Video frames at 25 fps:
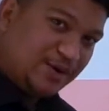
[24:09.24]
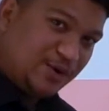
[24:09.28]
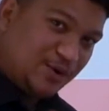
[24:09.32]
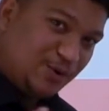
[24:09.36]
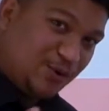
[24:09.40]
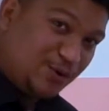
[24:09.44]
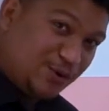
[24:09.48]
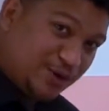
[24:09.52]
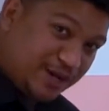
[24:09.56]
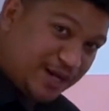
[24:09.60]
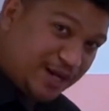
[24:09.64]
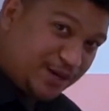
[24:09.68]

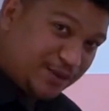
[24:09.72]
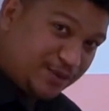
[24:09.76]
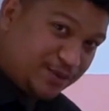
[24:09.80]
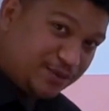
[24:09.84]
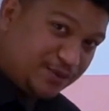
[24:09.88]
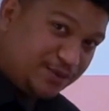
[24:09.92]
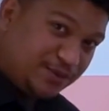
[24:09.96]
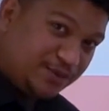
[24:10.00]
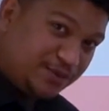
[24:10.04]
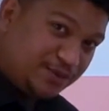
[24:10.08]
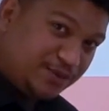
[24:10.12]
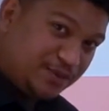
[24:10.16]
or no?
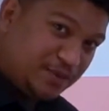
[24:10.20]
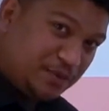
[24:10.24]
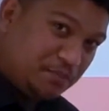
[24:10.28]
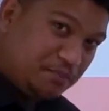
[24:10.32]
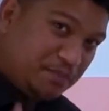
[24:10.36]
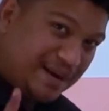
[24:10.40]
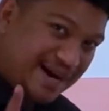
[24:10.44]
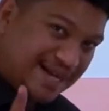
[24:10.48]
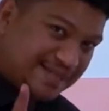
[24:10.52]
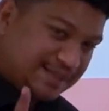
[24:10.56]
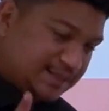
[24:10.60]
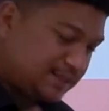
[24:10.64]

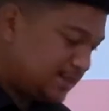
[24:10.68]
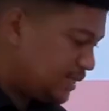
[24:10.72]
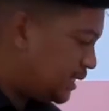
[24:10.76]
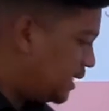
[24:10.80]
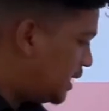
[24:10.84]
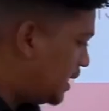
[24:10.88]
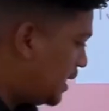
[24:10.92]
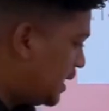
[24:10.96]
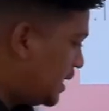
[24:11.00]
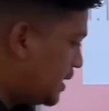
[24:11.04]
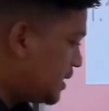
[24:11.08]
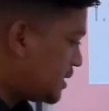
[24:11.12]
But
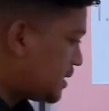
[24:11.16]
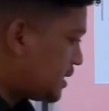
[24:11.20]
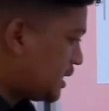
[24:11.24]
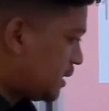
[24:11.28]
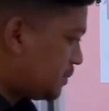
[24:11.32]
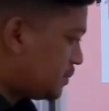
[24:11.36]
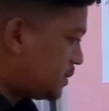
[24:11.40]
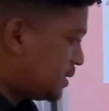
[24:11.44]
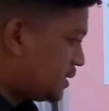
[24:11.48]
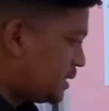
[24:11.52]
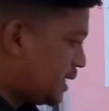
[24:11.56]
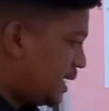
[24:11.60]

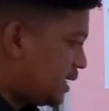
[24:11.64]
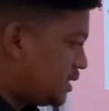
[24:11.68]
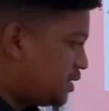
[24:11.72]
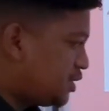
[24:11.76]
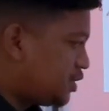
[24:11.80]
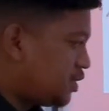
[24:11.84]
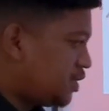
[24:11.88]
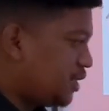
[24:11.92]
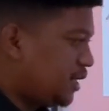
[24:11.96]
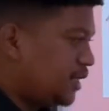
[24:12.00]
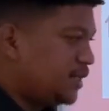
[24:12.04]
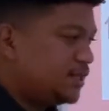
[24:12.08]

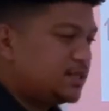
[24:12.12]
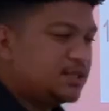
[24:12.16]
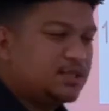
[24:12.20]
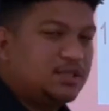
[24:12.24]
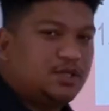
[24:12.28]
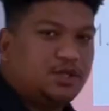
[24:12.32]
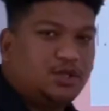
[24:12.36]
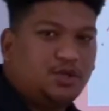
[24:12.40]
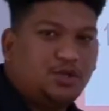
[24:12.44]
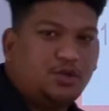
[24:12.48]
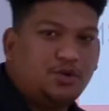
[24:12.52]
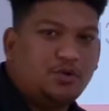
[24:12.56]
substantiate
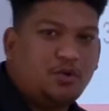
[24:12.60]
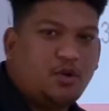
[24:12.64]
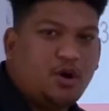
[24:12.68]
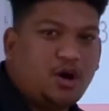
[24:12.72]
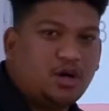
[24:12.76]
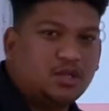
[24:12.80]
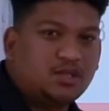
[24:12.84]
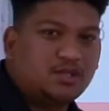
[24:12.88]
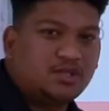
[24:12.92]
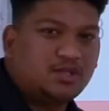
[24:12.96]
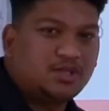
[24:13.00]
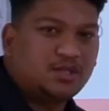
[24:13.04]
your
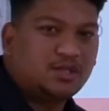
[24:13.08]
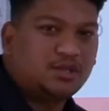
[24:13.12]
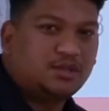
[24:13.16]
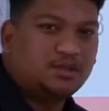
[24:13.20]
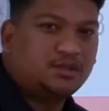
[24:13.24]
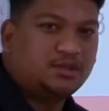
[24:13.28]
answer.